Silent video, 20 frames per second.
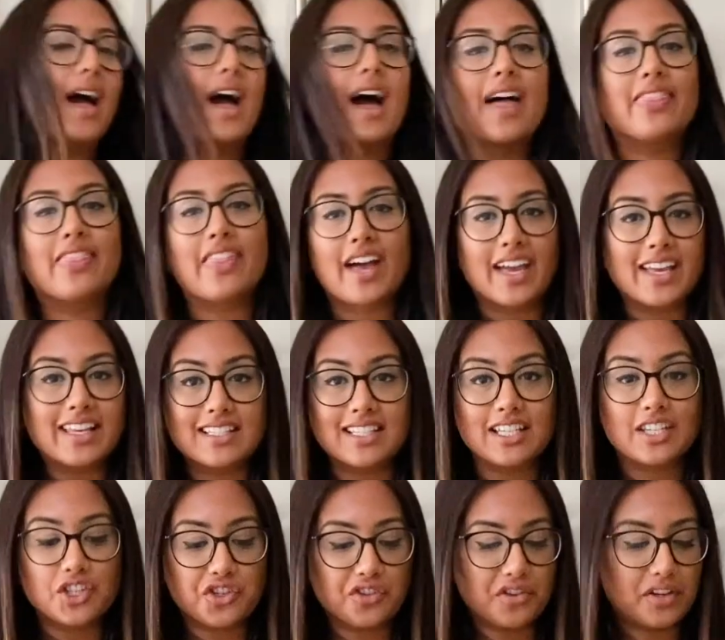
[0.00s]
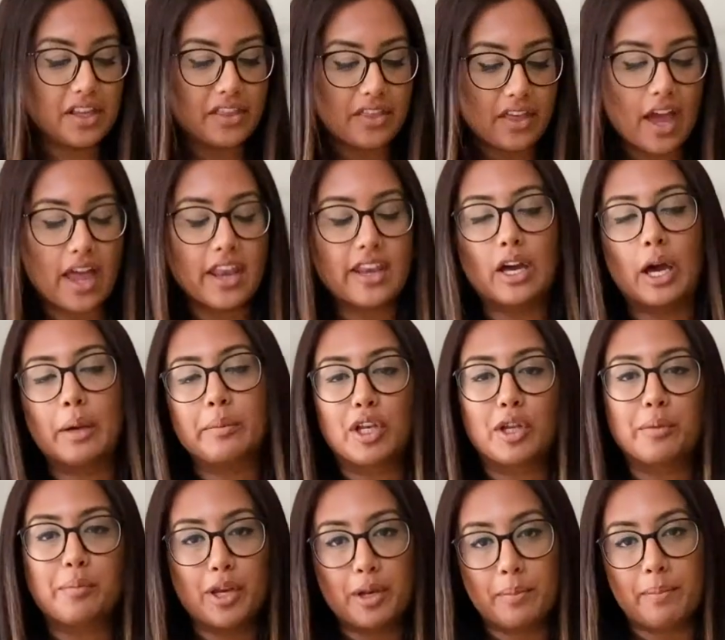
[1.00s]
And that is literally that. Now I'm going
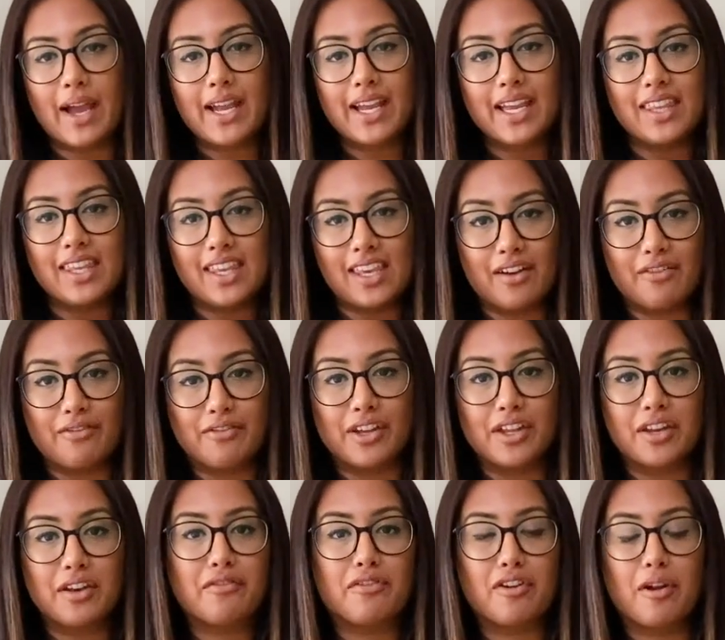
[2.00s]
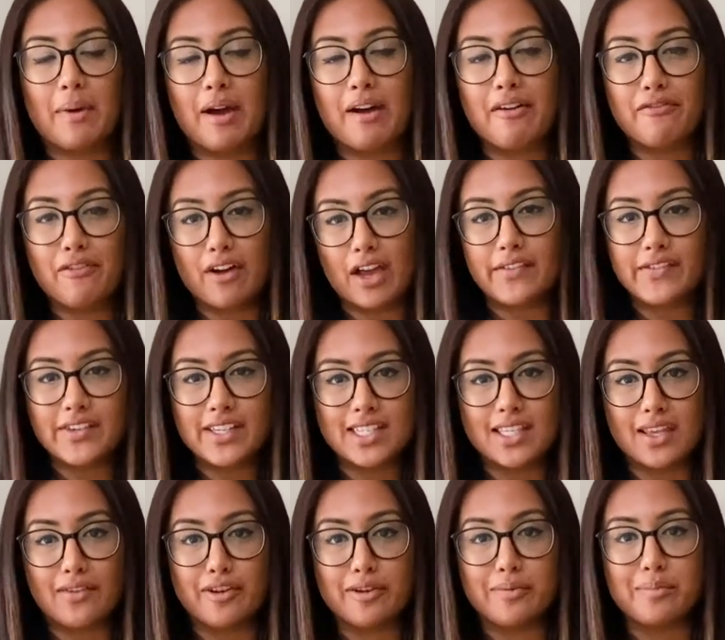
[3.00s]
to put it back in the oven for about 5 to
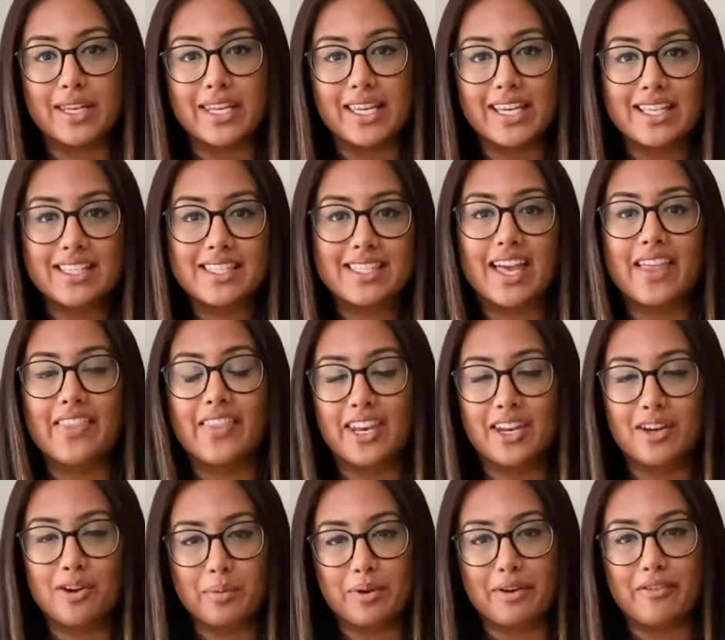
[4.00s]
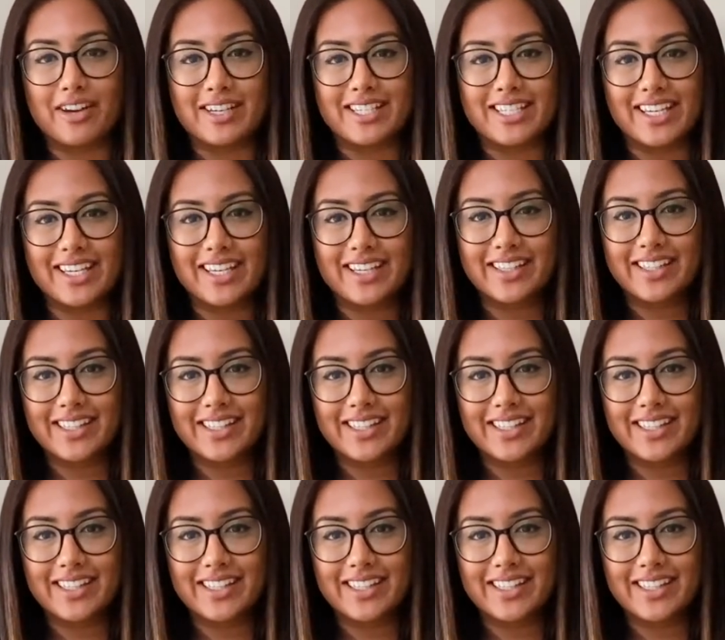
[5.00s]
7 minutes and then it will be ready.